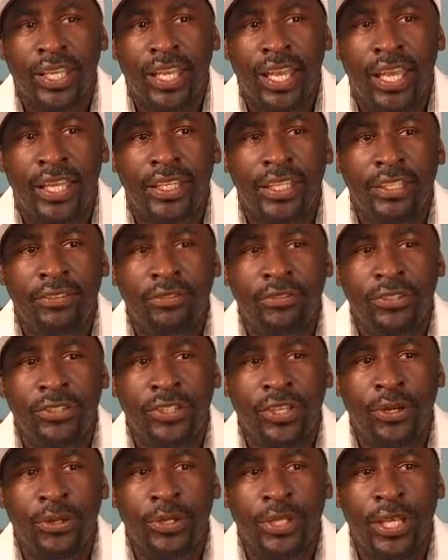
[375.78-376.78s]
And even
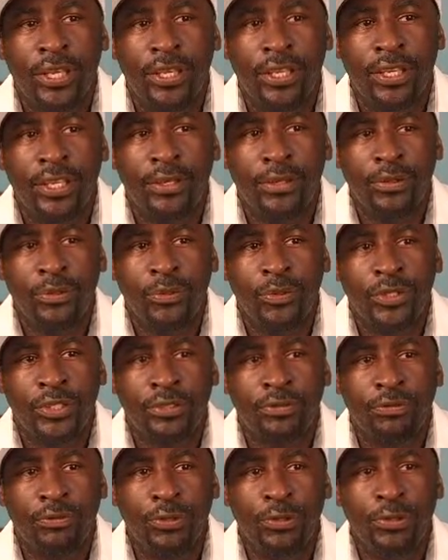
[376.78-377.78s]
though there was
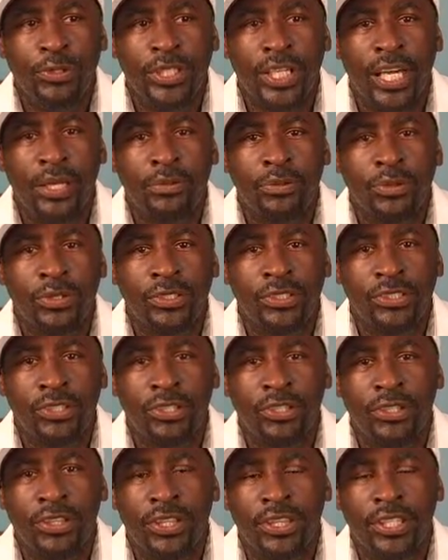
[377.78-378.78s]
a few times when
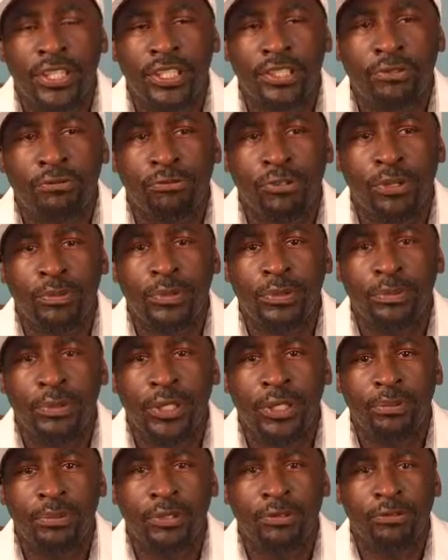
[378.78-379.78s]
certain things rubbed
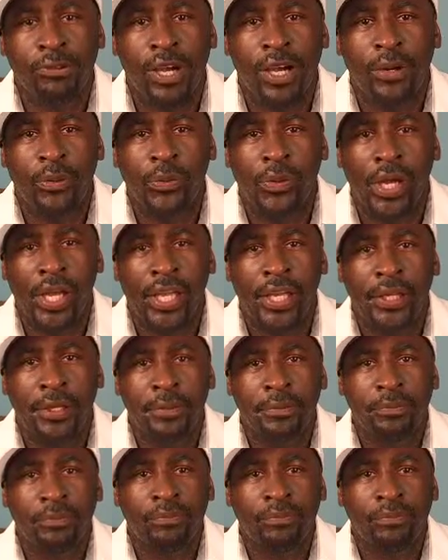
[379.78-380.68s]
me up the wrong way,